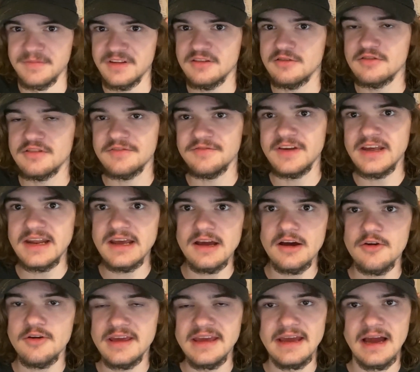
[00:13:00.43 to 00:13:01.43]
This was a
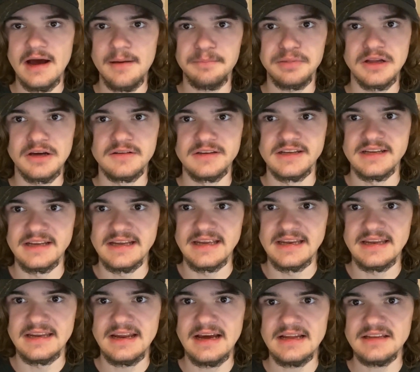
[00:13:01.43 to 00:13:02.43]
video he uploaded. He
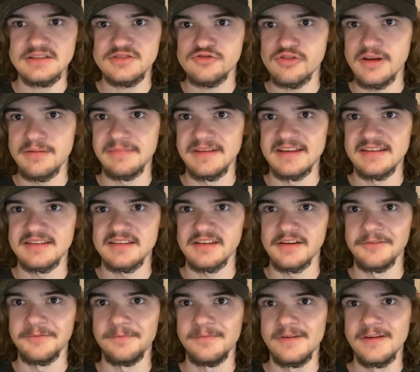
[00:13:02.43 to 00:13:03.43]
did not stream this,
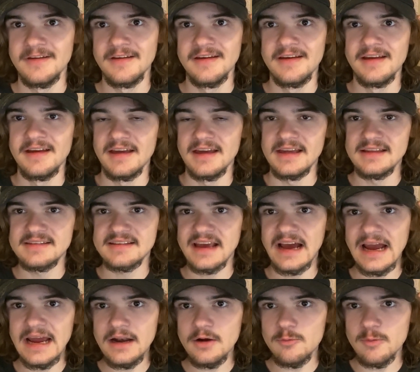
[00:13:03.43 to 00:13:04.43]
so it's
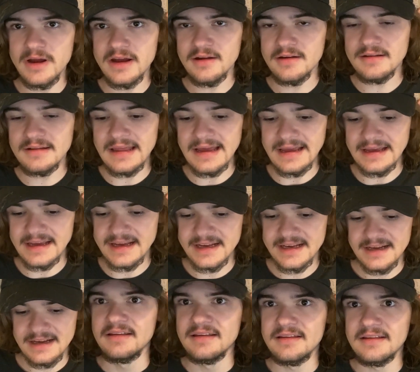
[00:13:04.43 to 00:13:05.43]
kind of weird, like,
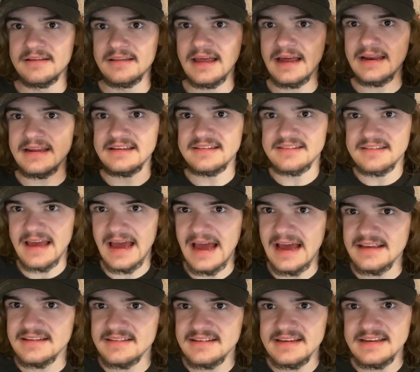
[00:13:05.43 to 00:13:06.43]
that he's
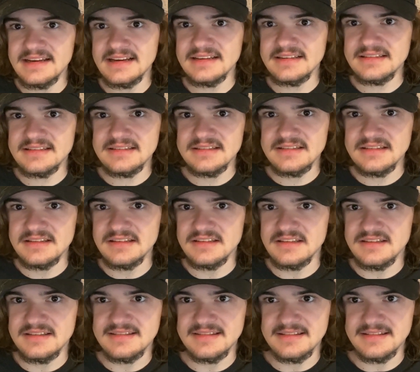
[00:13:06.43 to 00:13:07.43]
asking us to
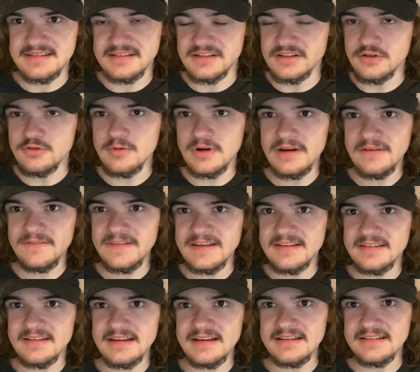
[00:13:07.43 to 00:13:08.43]
do one of
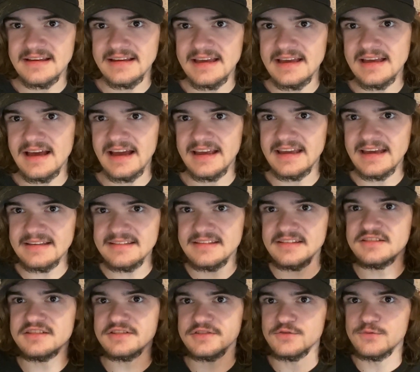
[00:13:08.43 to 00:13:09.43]
these things. I guess
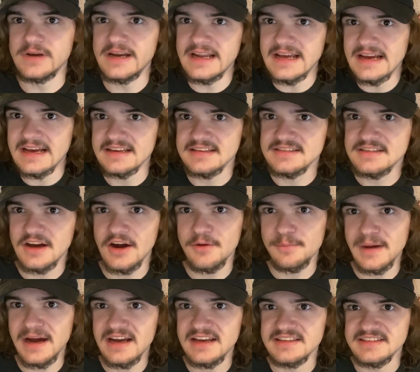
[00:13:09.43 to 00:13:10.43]
he's just reading us our
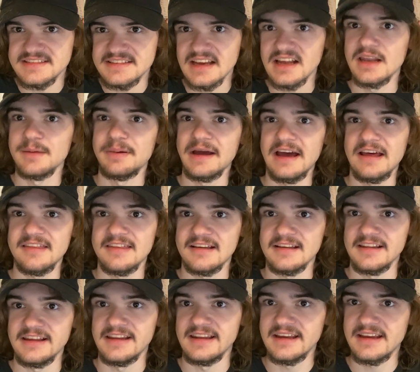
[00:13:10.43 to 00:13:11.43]
minds
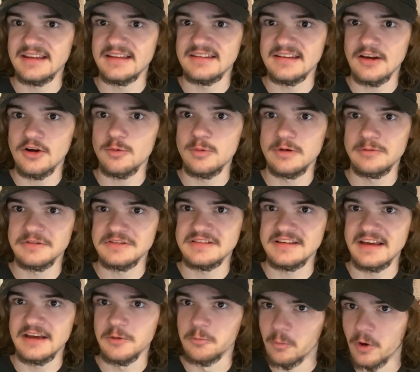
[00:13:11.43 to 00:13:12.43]
telepathically, and he can tell when we're
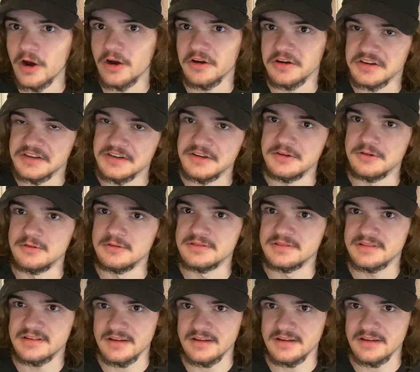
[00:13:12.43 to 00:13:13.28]
saying one or two.